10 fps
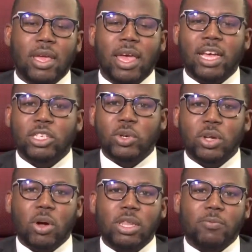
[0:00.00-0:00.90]
And so
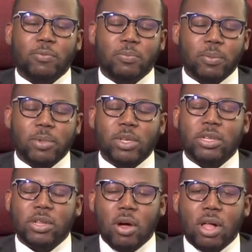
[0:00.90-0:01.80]
that
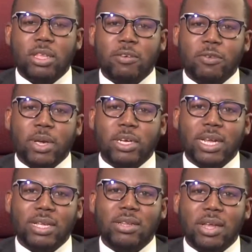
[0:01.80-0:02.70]
all the information
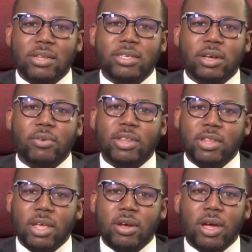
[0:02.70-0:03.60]
that is necessary is
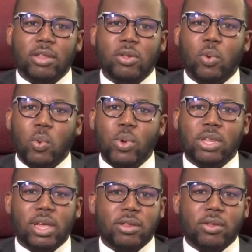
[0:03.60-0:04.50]
there as to who
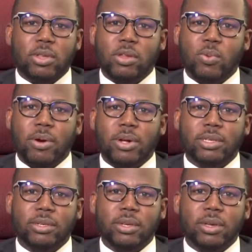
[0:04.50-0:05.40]
is executing this warrant,
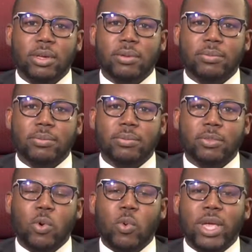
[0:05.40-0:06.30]

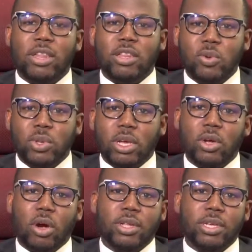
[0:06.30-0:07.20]
who issued the
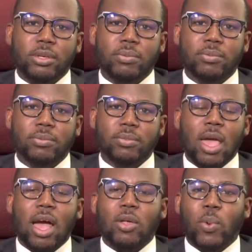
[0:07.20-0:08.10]
authority,
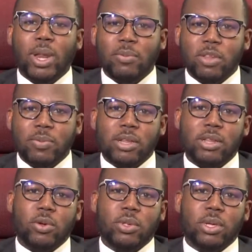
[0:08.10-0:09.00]
and when it must be
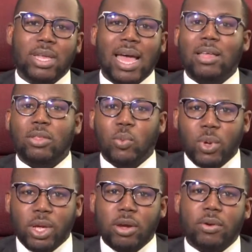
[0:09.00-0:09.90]
executed, and
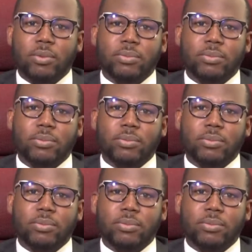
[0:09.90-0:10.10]
where.